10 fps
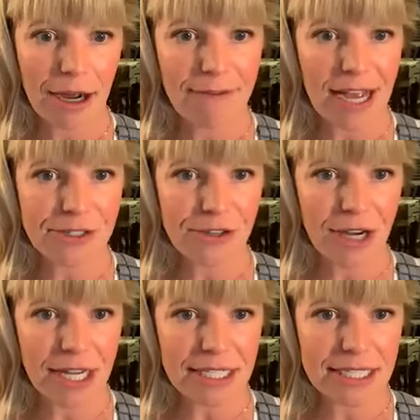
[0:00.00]
fast, you
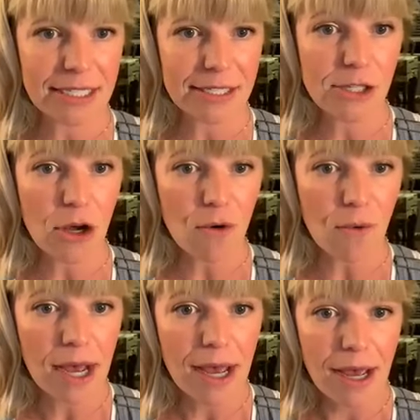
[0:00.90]
guys. So
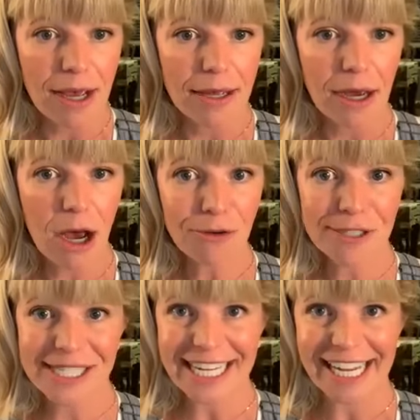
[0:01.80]

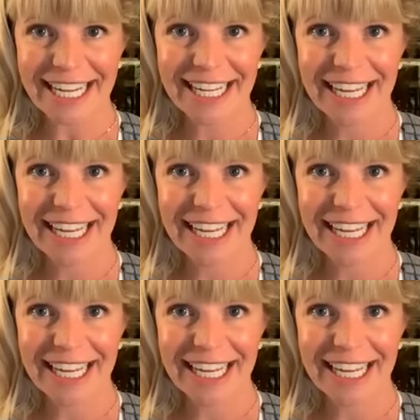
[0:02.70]
hosting,